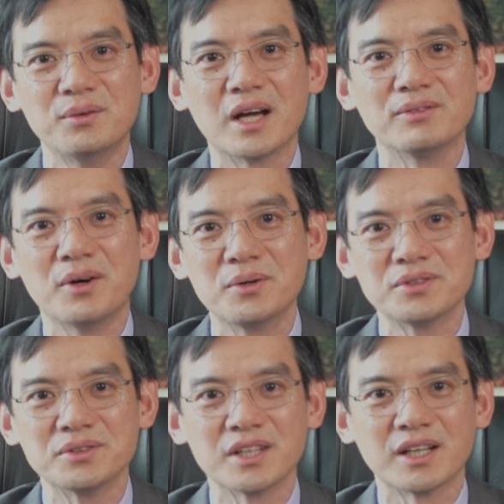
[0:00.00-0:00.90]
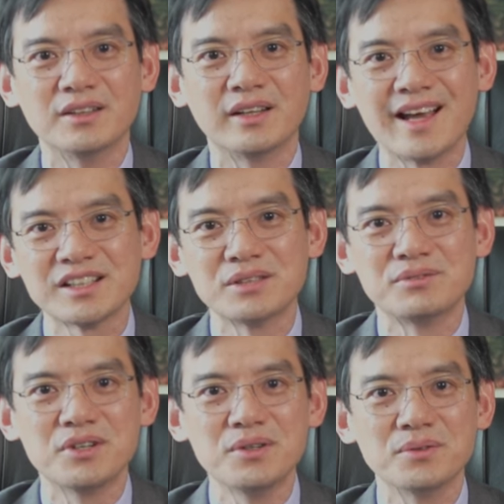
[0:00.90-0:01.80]
We have also taken an
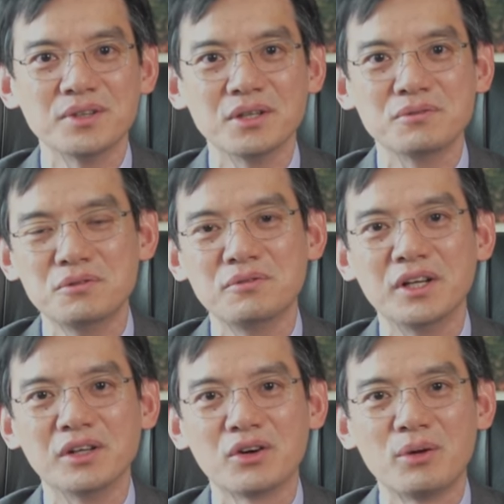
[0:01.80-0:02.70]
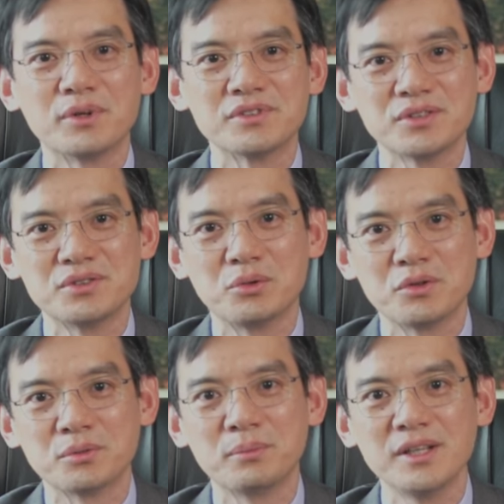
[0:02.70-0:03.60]
active role in fulfilling corporate social
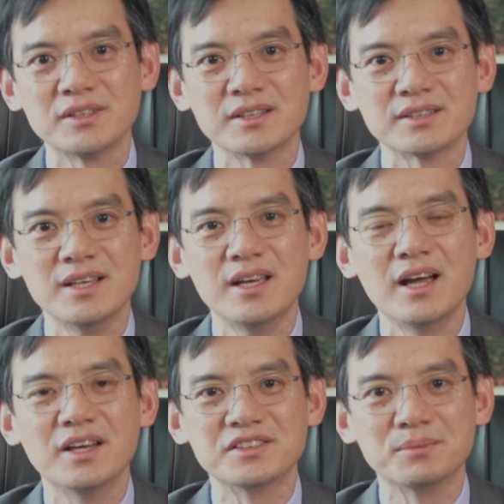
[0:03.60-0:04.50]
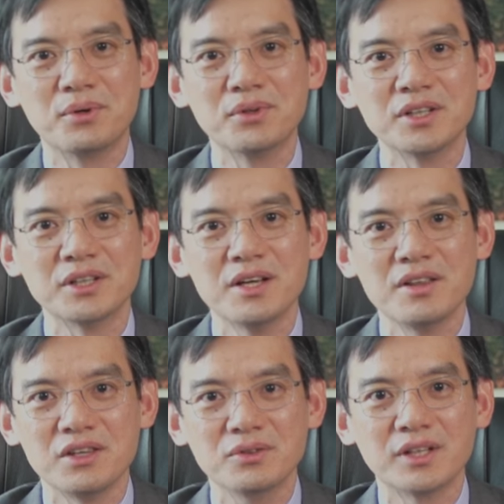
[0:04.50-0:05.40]
responsibilities and supporting
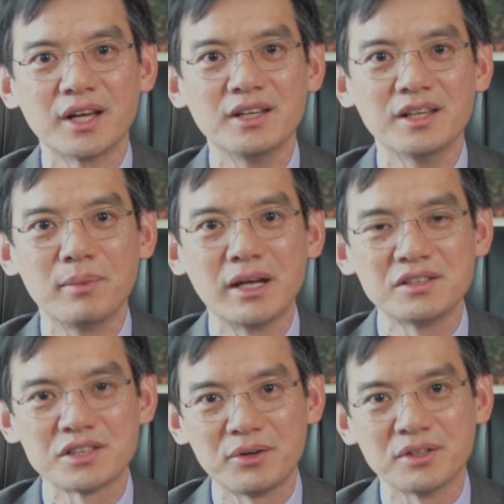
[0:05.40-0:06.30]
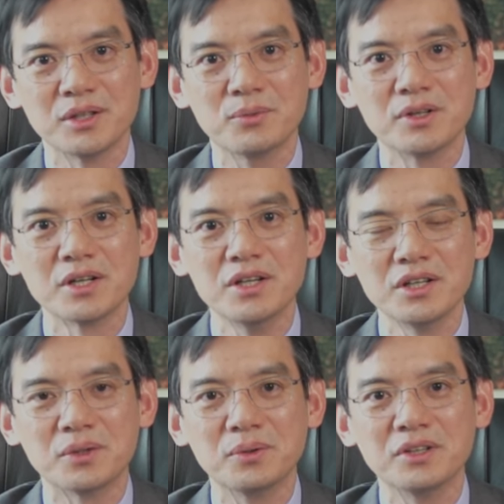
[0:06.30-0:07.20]
the UK in many charity work,
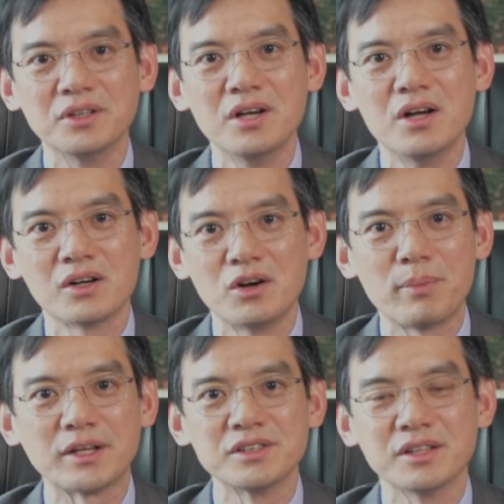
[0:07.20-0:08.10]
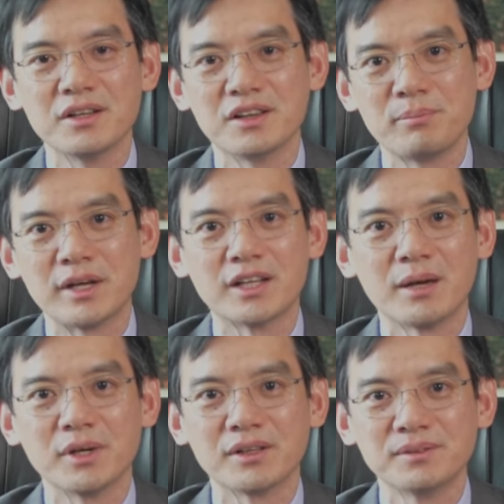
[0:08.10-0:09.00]
including combating the
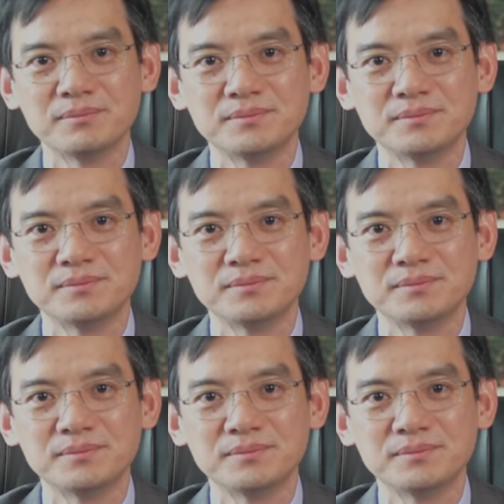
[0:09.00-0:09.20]
pandemic.